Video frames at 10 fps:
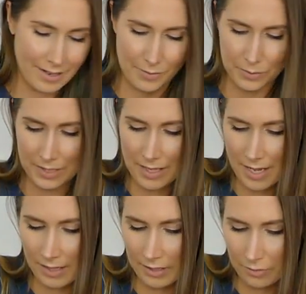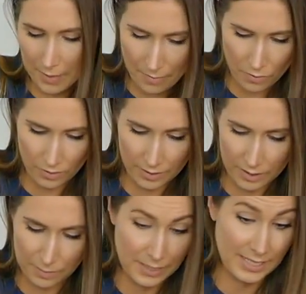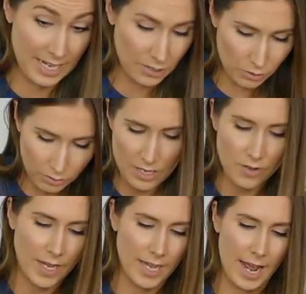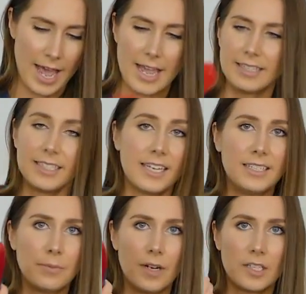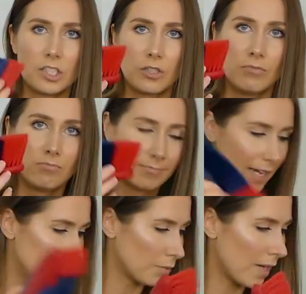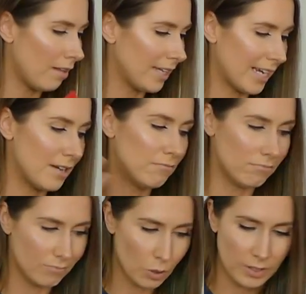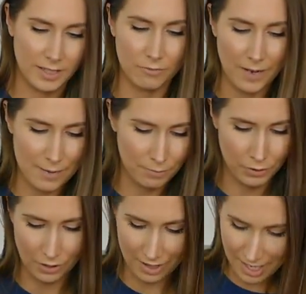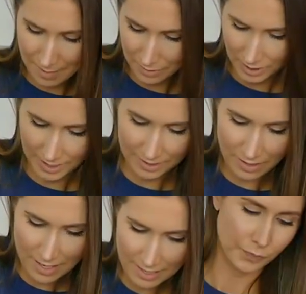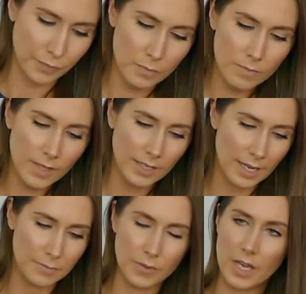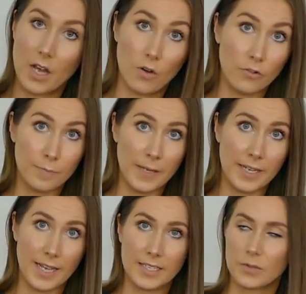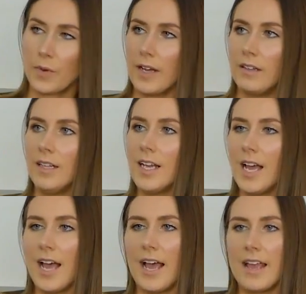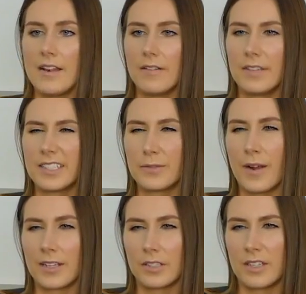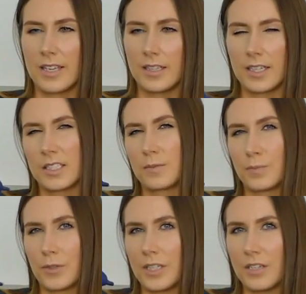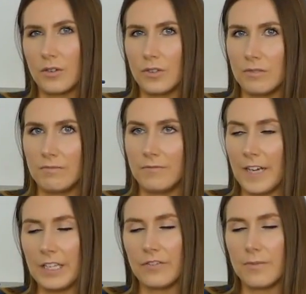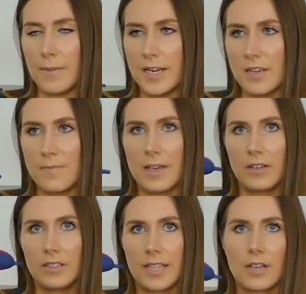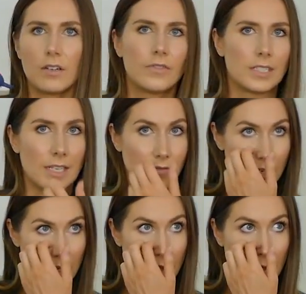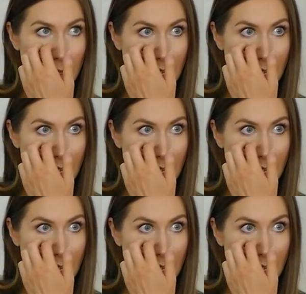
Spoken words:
comes with something a little bit more substantial. You get a dandy brush as well, again all in the red blue theme, so that's nice. Comes with a hoof pick as well, and this is where I sort of think like it's pretty good value for money, because they could have just given you